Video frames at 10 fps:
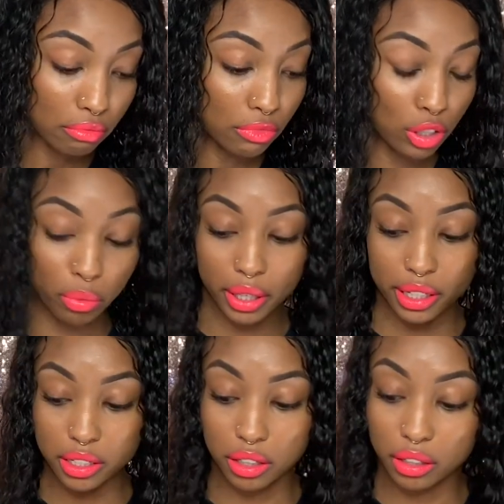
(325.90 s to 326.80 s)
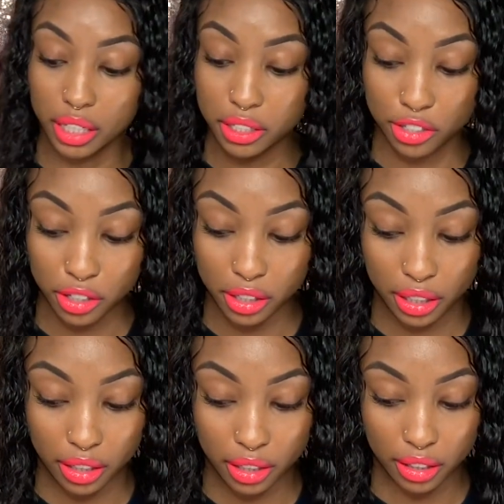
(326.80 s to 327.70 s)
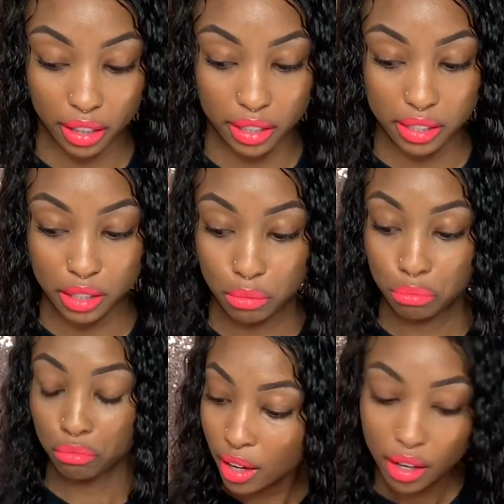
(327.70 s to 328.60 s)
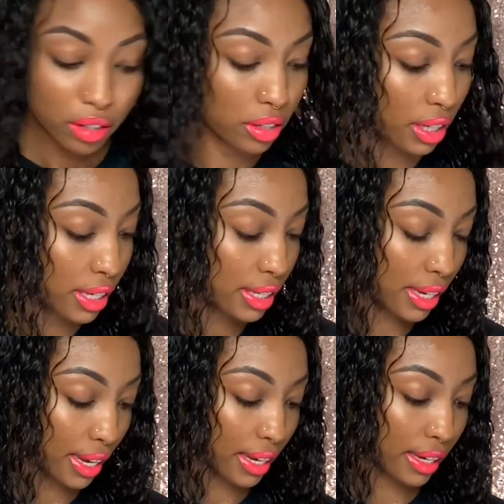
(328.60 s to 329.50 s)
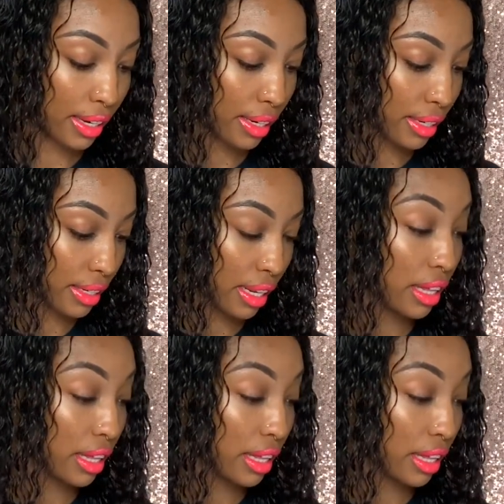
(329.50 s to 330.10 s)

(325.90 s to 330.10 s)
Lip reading: read this little insert here. So this is